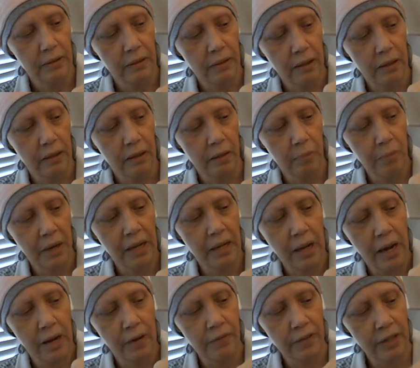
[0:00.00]
main
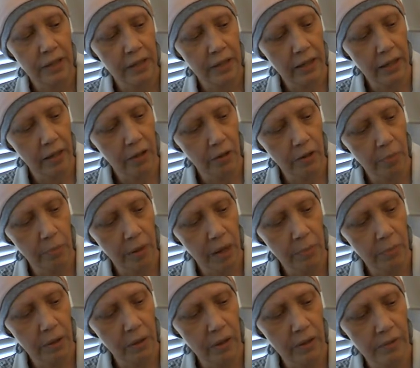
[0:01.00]
IV in here, and
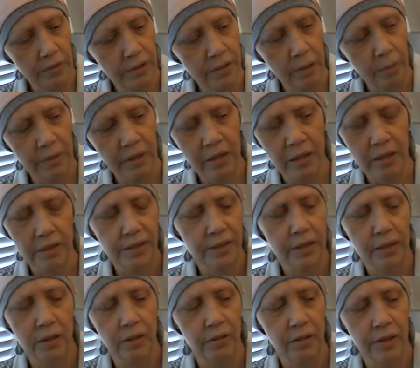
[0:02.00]
maybe something else
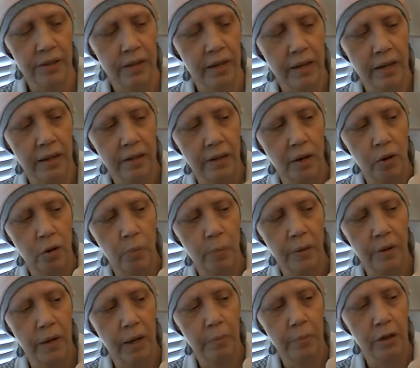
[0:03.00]
here that they had to
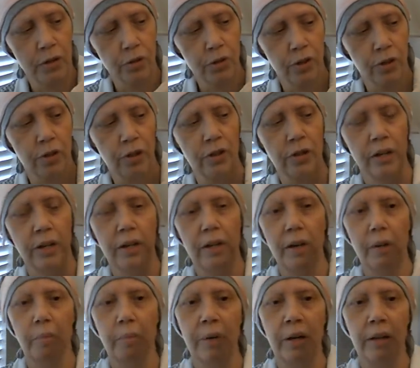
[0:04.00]
open. I'm not sure.
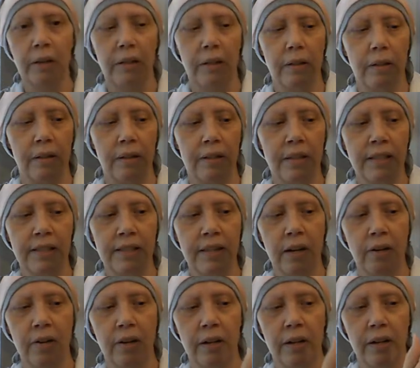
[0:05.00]
But this
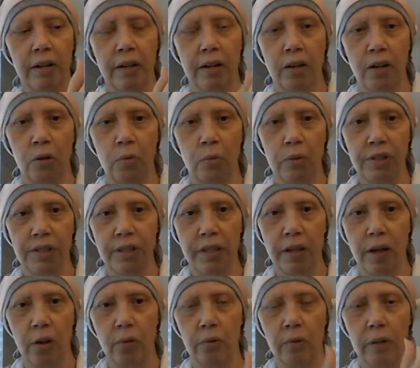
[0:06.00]
area here was
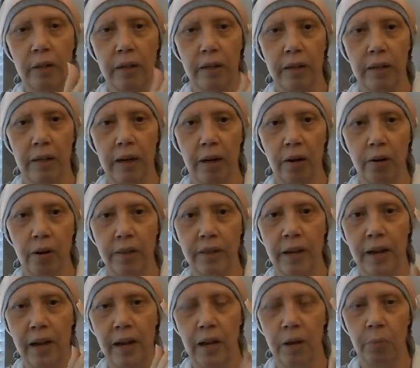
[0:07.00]
the only area that
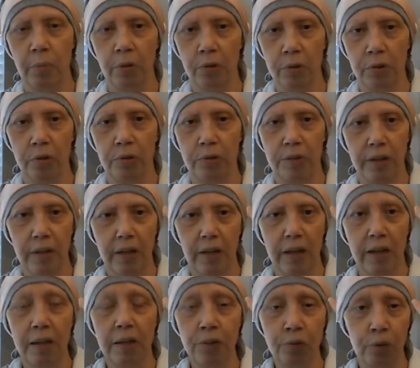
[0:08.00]
I had a bruise.
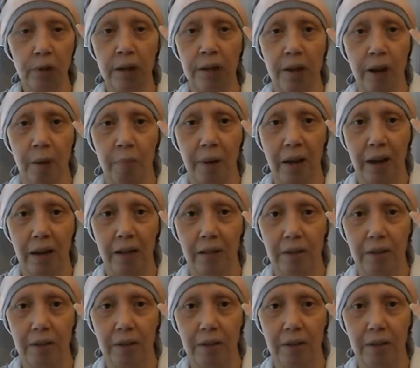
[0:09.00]
And it's really not bad.